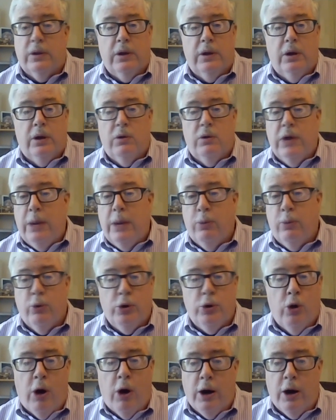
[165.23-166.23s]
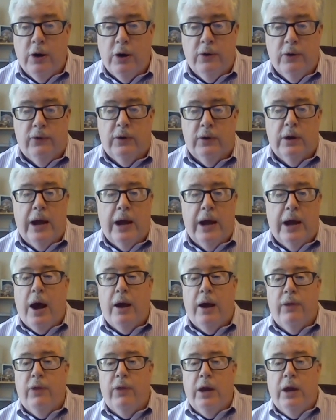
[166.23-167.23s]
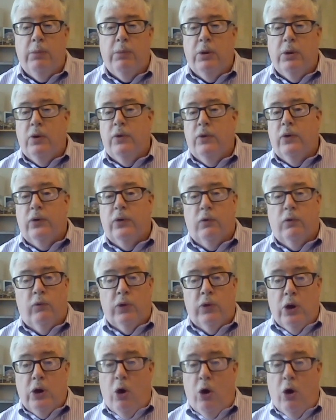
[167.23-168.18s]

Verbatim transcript: you know neighborhood gardens and that kind of thing because it's really